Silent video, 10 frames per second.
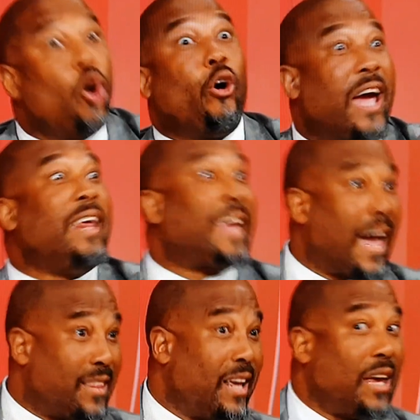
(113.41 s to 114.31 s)
or any
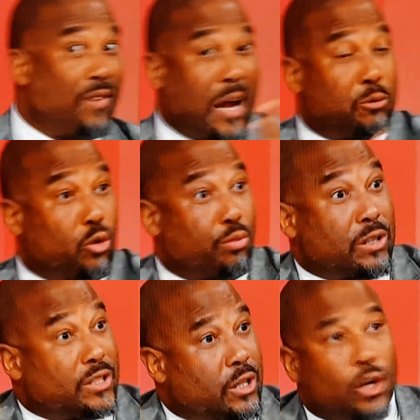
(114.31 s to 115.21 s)
Catholic if it happens to a
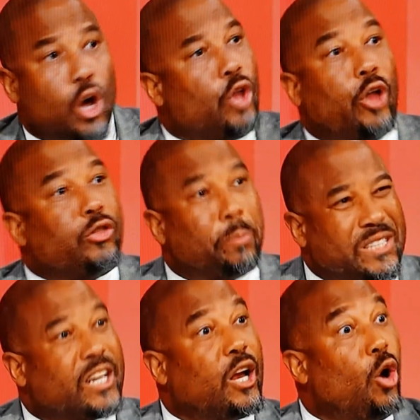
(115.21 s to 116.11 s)
Protestant, not the particular